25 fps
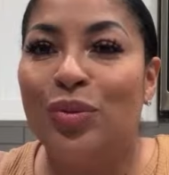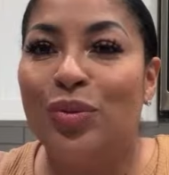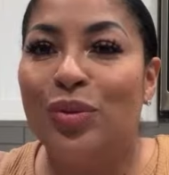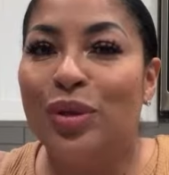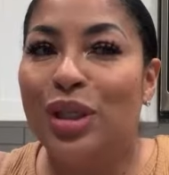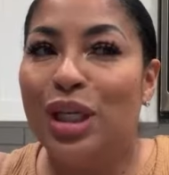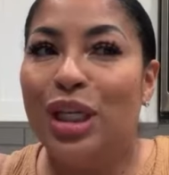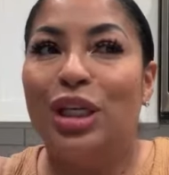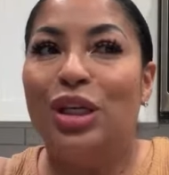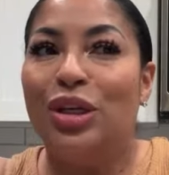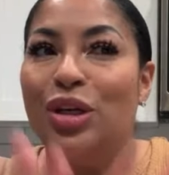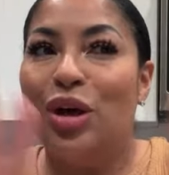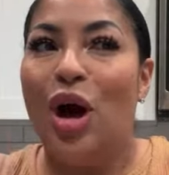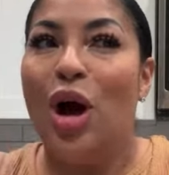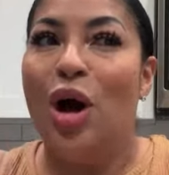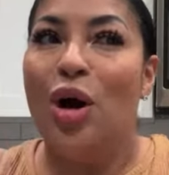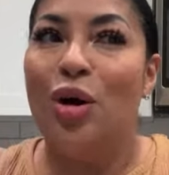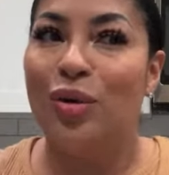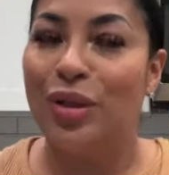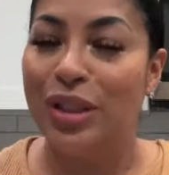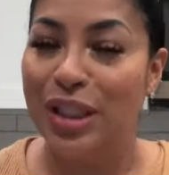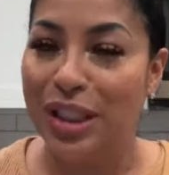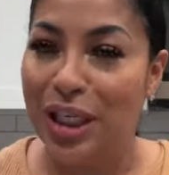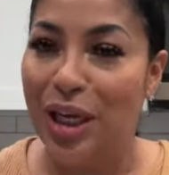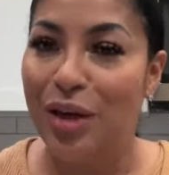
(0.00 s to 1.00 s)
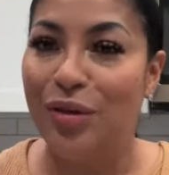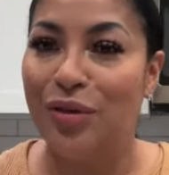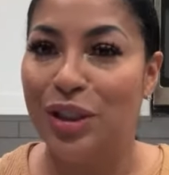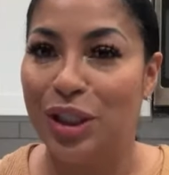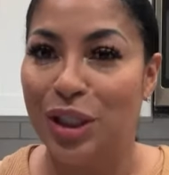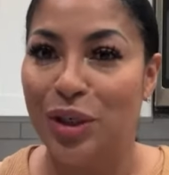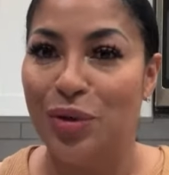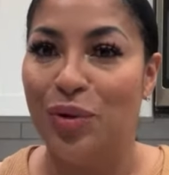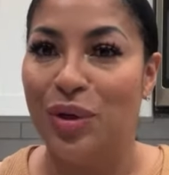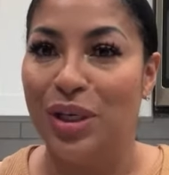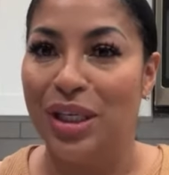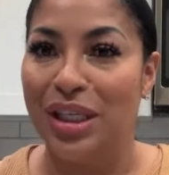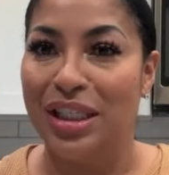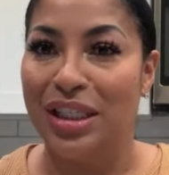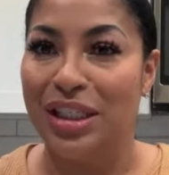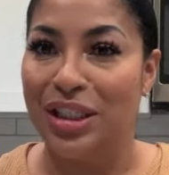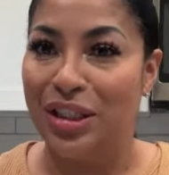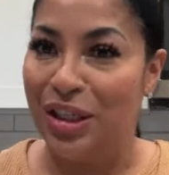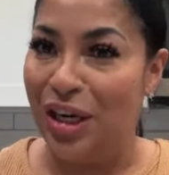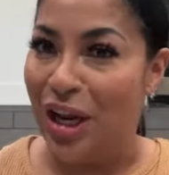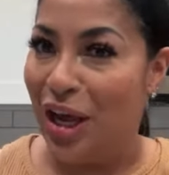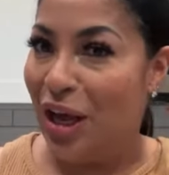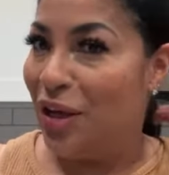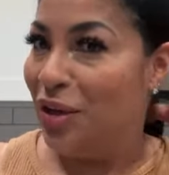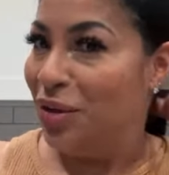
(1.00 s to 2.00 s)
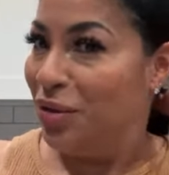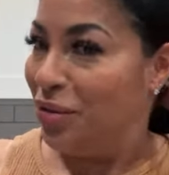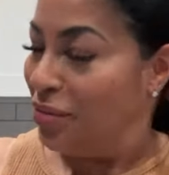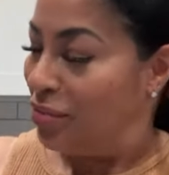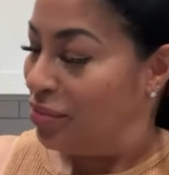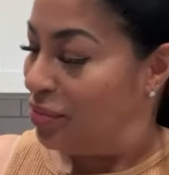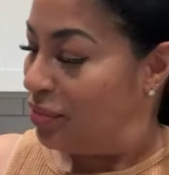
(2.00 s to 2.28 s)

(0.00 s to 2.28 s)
the little old self she was, you know.